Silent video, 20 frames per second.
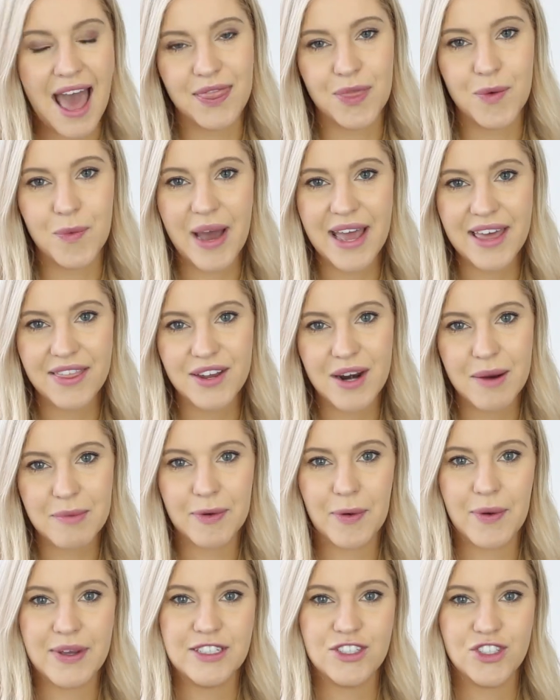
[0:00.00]
And the way that I'm
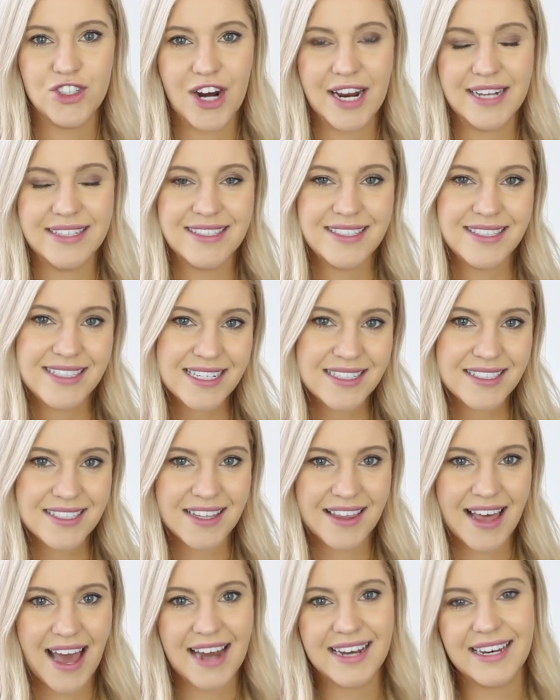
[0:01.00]
going to try and stick
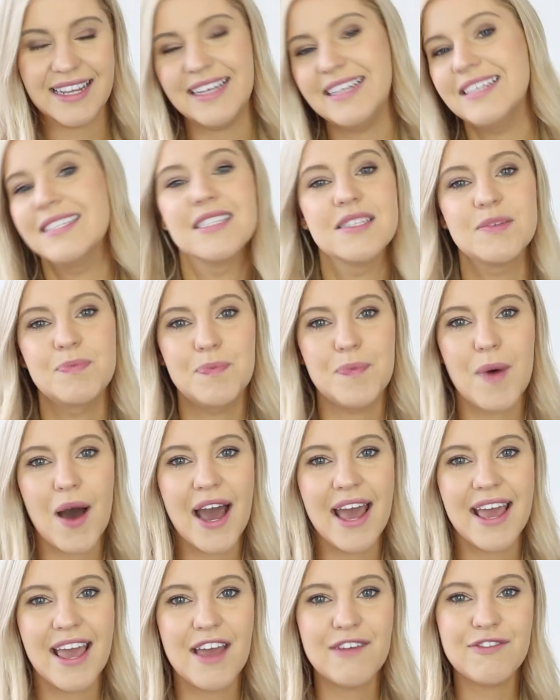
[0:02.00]
to that is
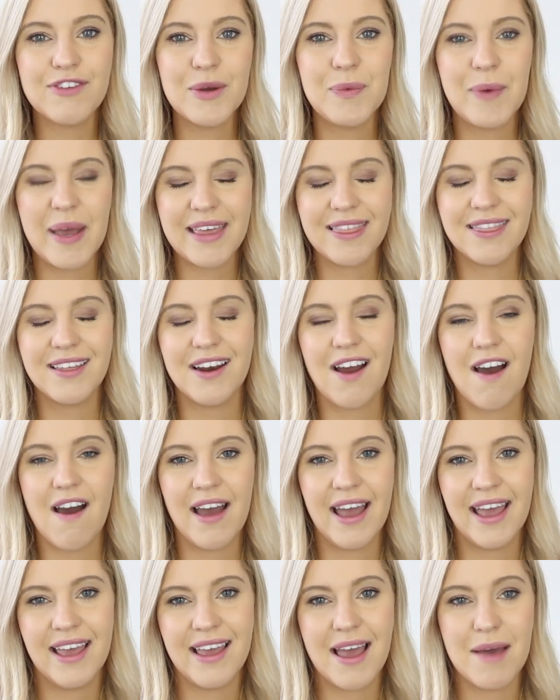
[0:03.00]
by every week that
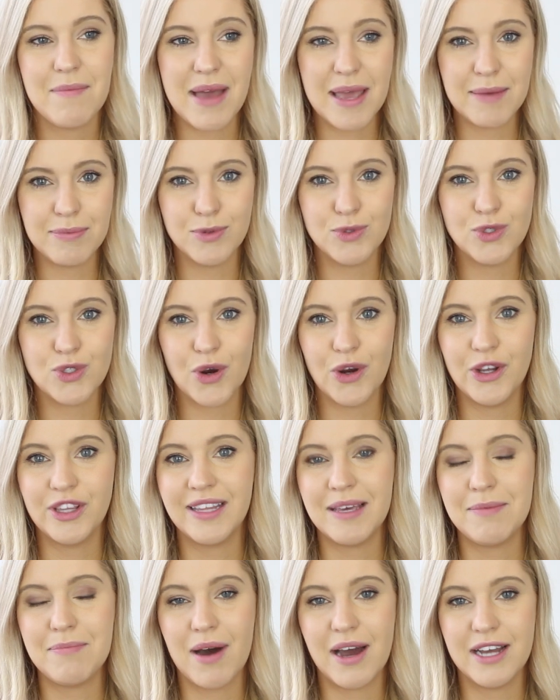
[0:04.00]
I am able to
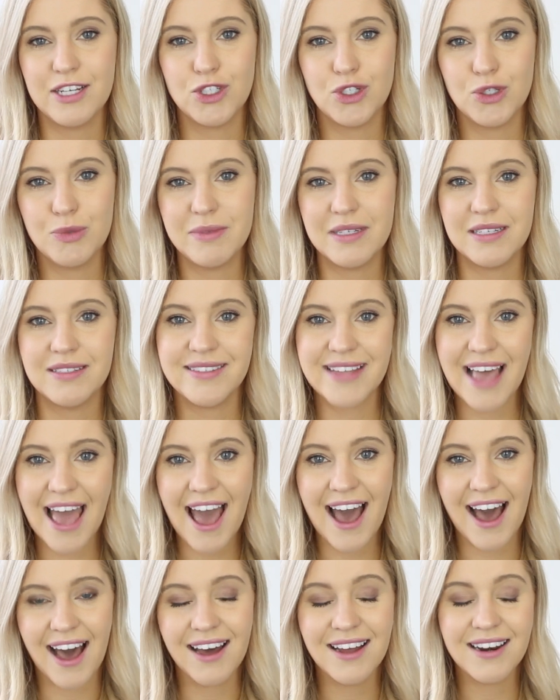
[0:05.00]
only buy 2 meals
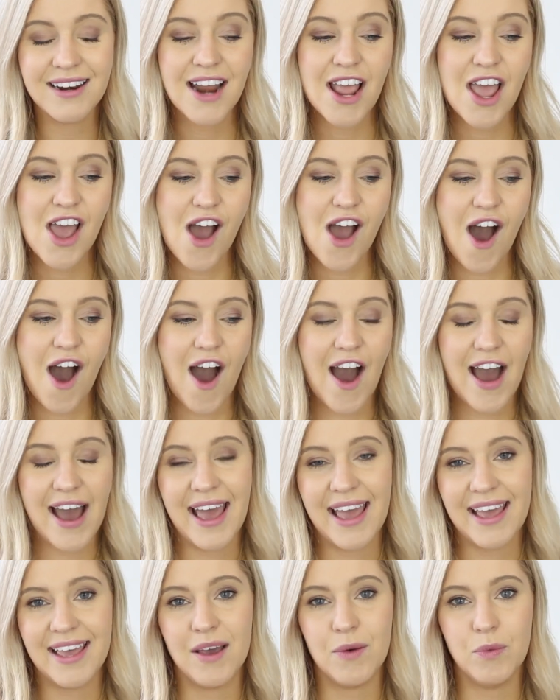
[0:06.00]
out,
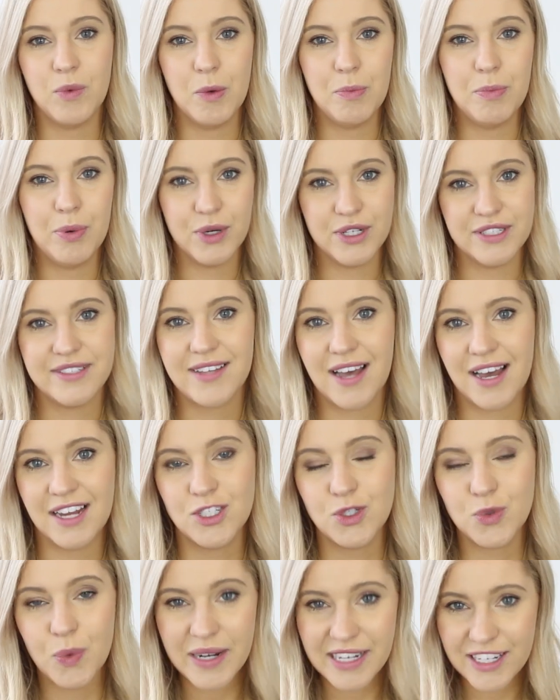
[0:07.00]
I will put
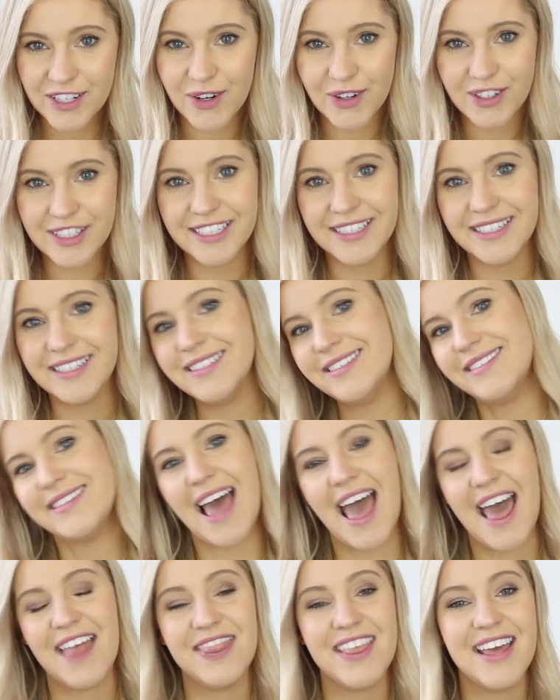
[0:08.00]
aside
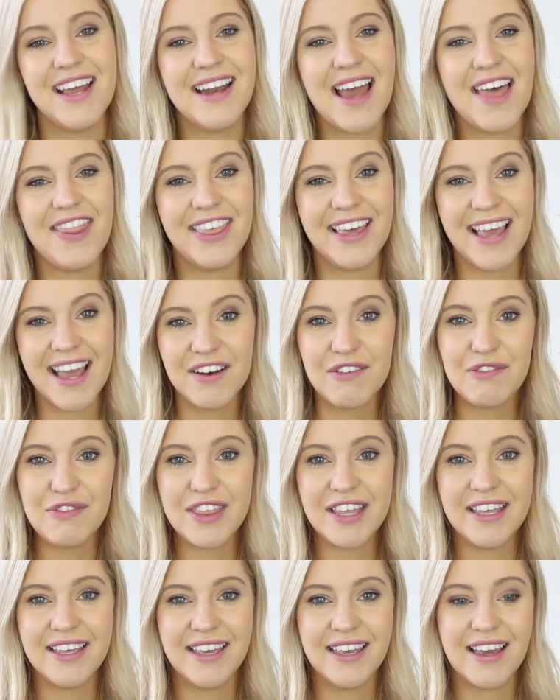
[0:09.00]
$20, and then at the end of
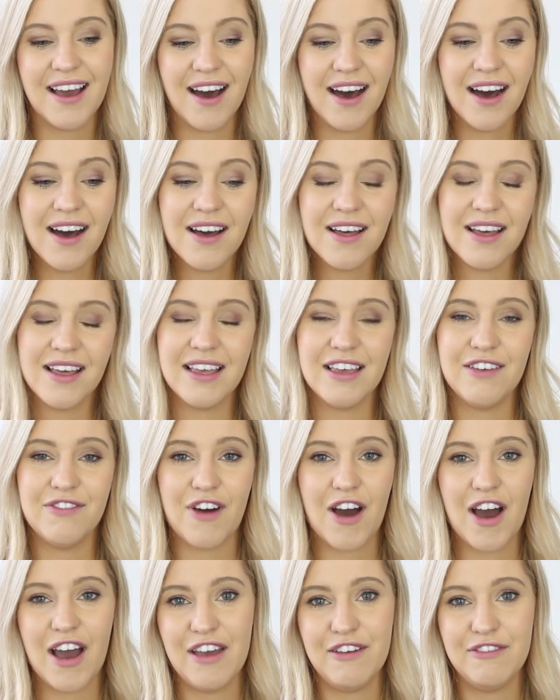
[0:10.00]
the year, if
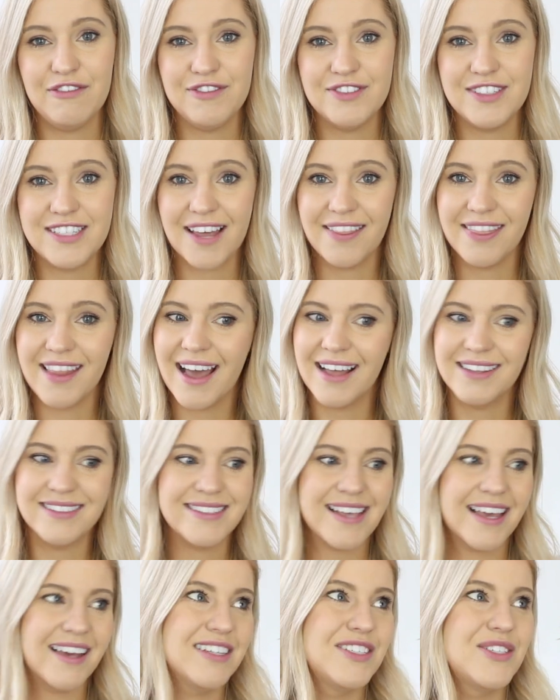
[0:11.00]
I've done
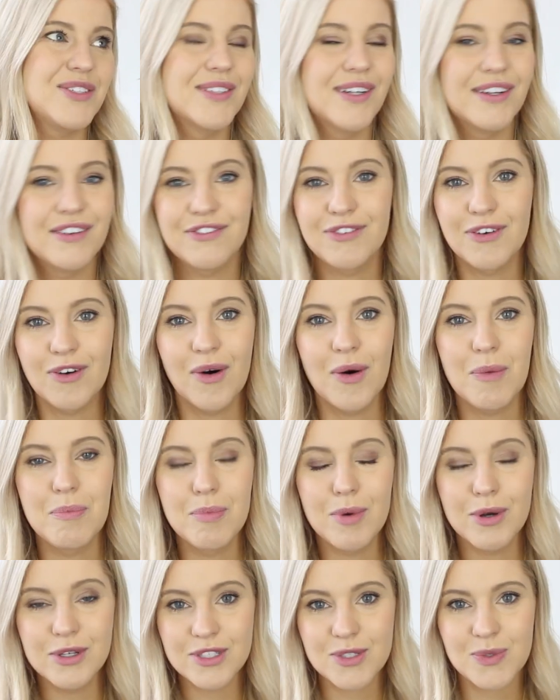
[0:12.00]
that, say I do it for
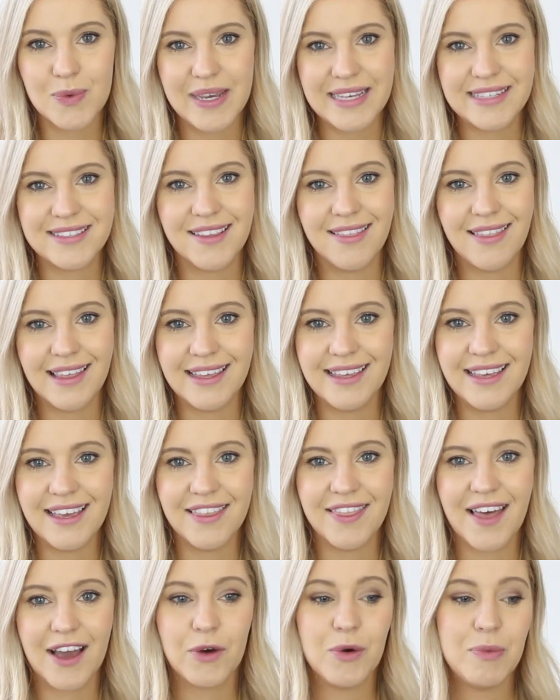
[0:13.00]
most weeks in the
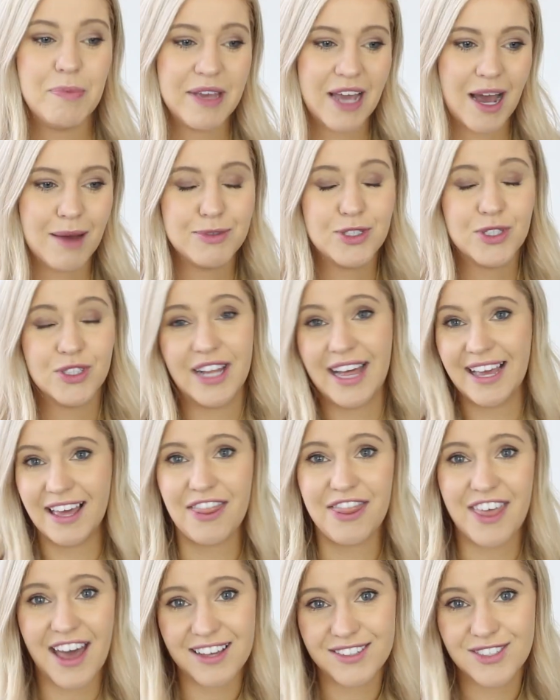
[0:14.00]
year, that could be up to like
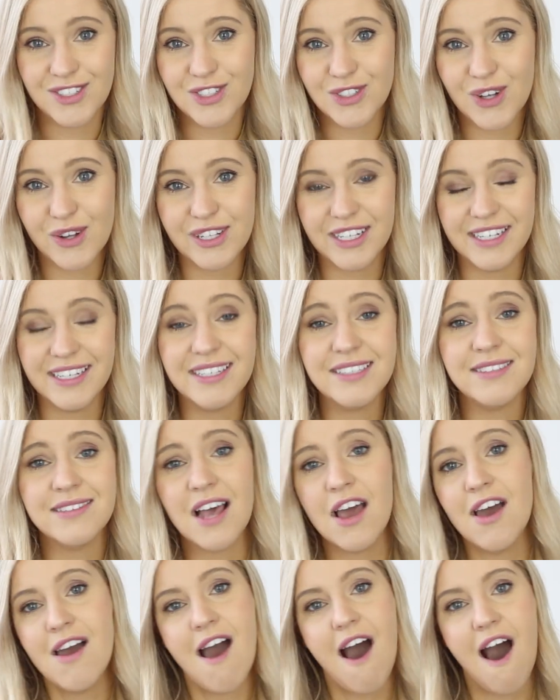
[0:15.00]
$1,000,
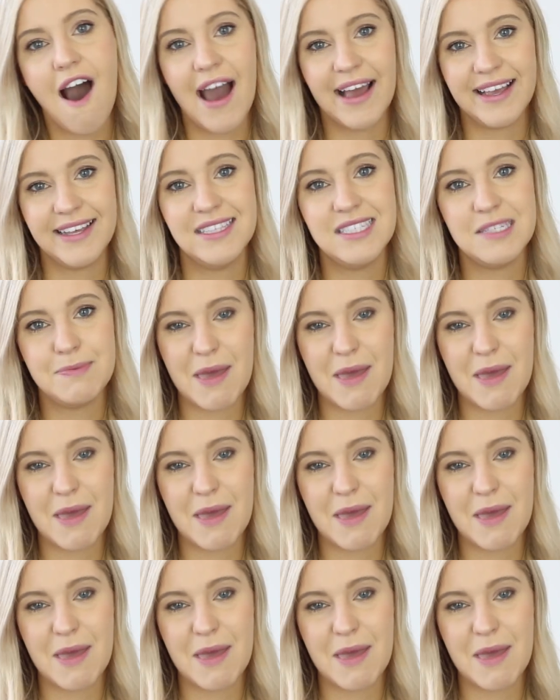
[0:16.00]
I can